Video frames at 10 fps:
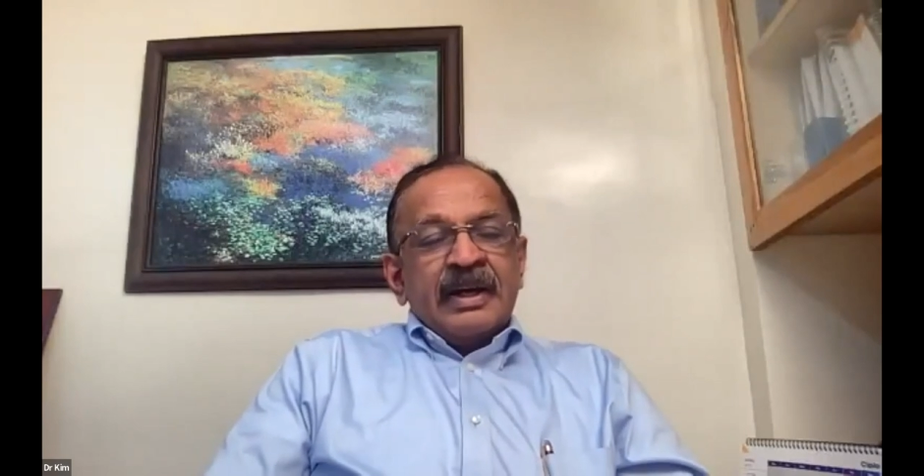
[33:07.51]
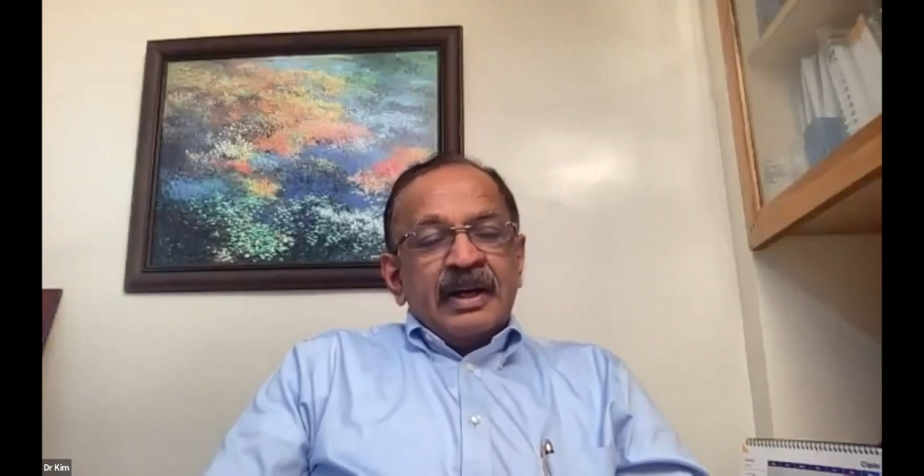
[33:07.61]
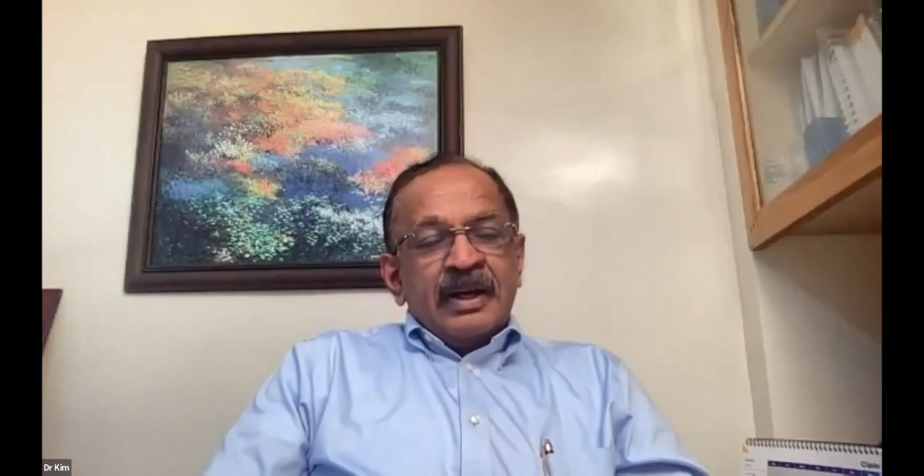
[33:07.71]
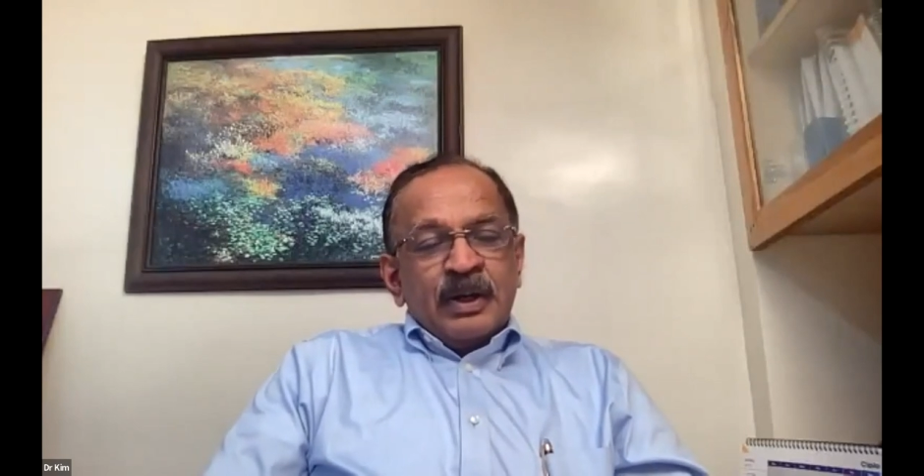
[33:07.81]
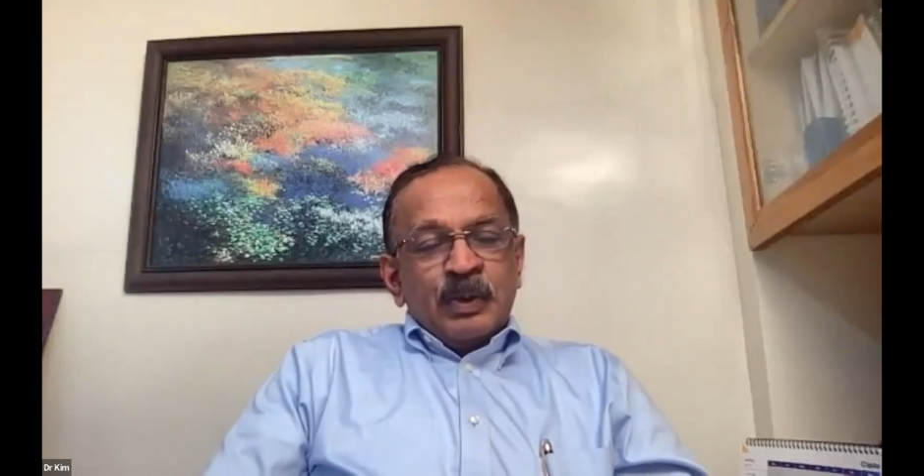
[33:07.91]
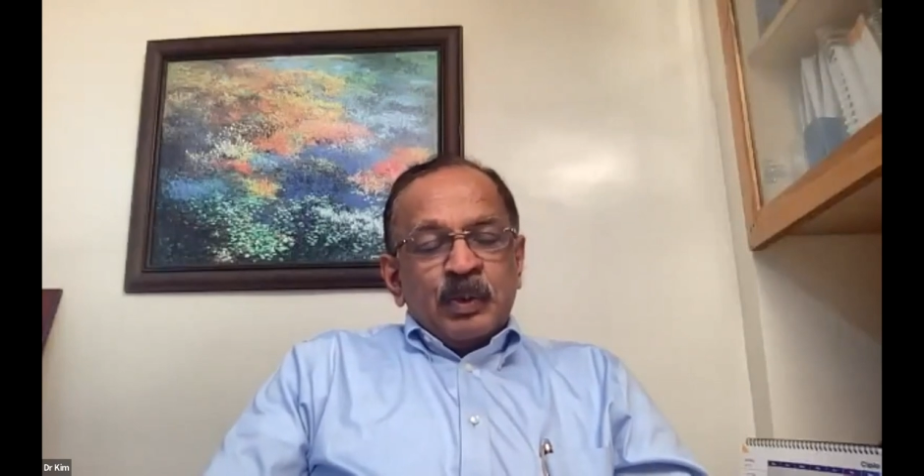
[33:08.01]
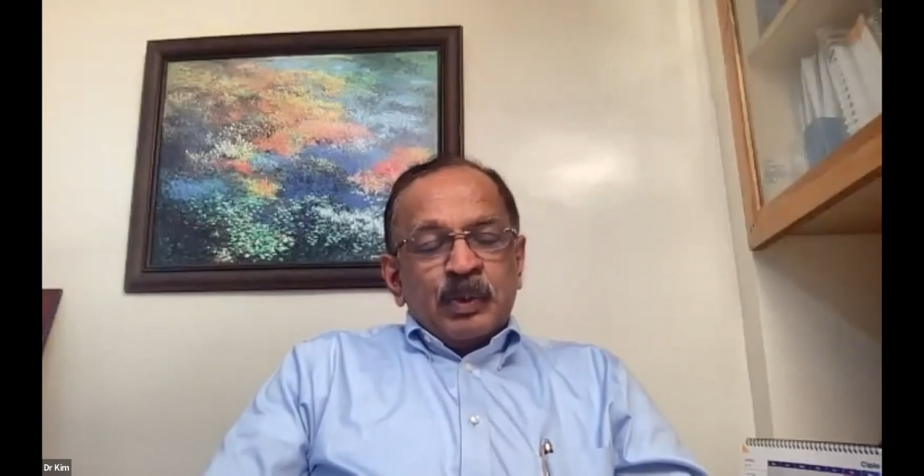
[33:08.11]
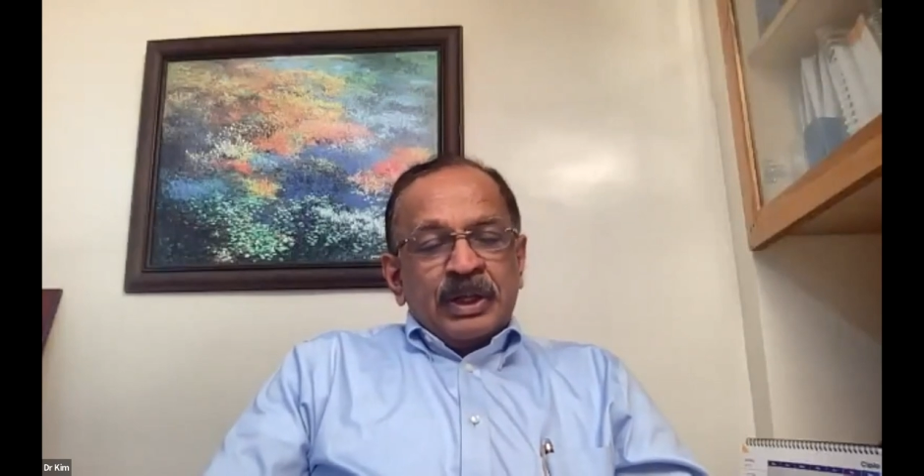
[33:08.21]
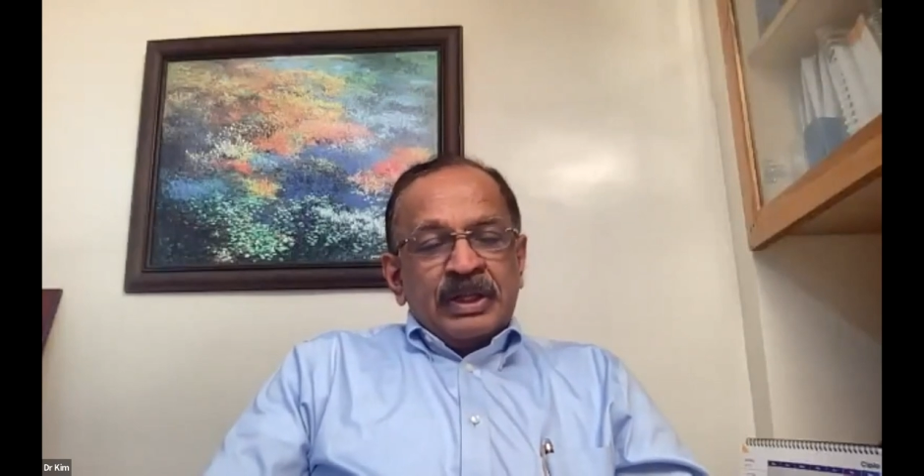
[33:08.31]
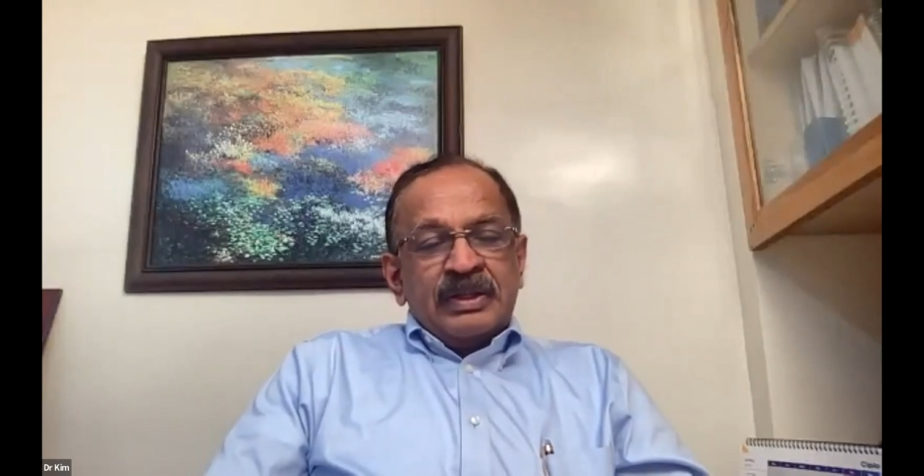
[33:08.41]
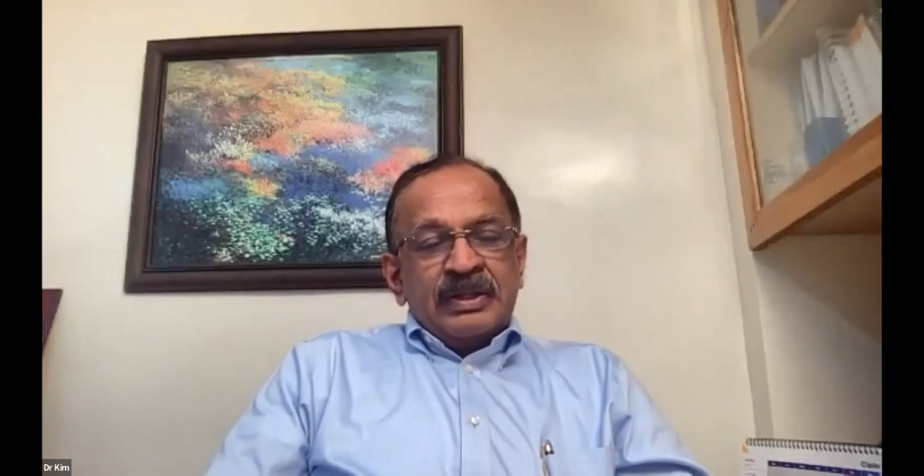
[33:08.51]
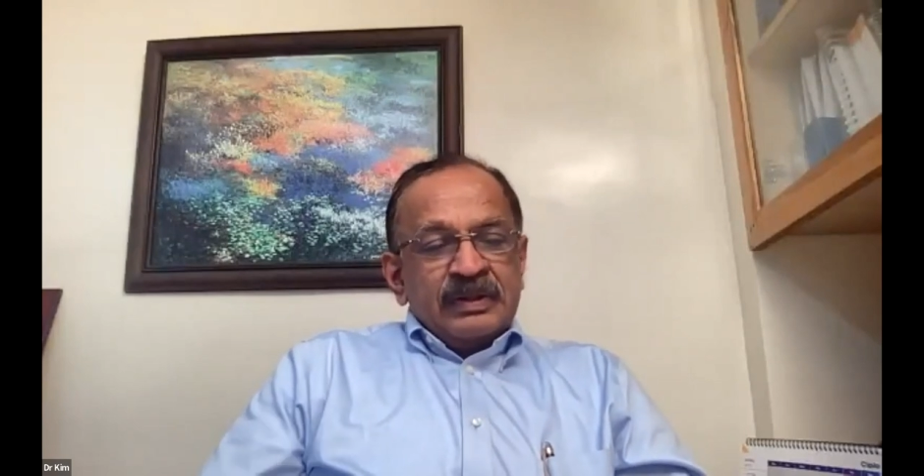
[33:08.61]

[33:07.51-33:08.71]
with